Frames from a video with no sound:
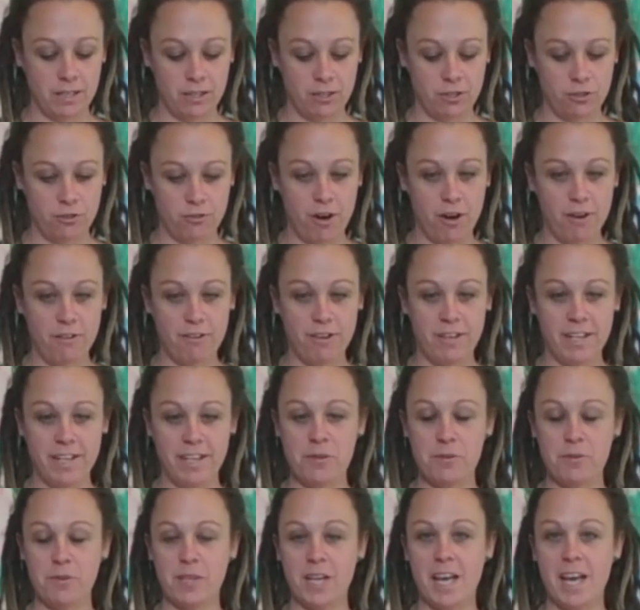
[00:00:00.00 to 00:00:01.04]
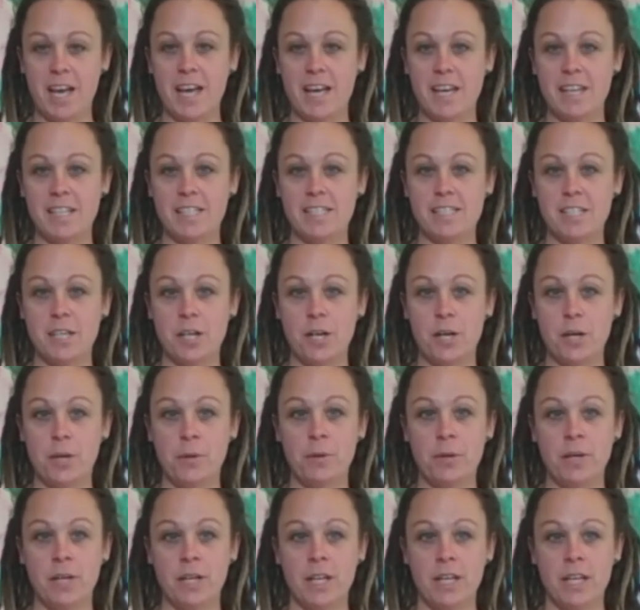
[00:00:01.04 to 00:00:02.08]
draw on it. Okay,
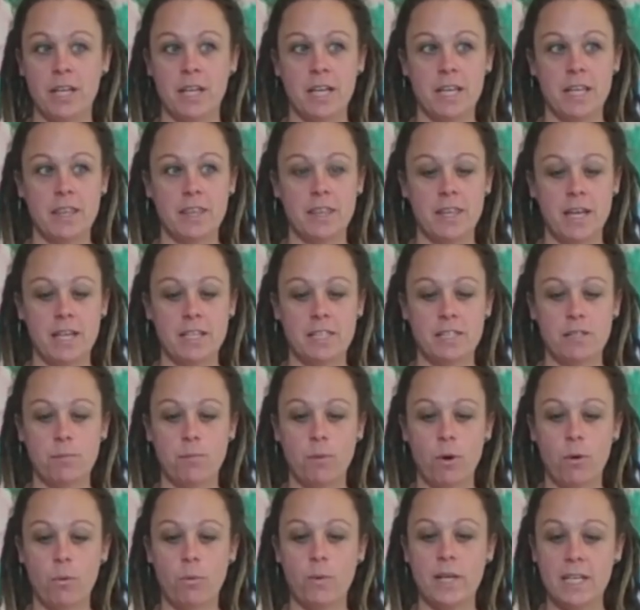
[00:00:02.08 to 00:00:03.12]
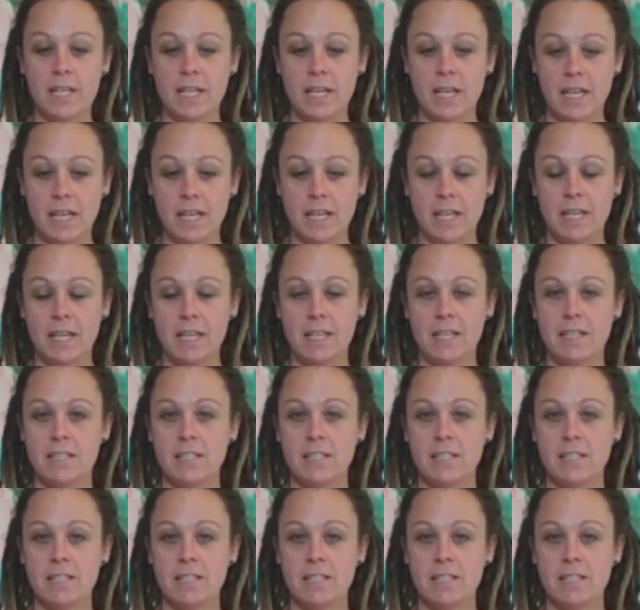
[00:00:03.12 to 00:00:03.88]
so that's what we need.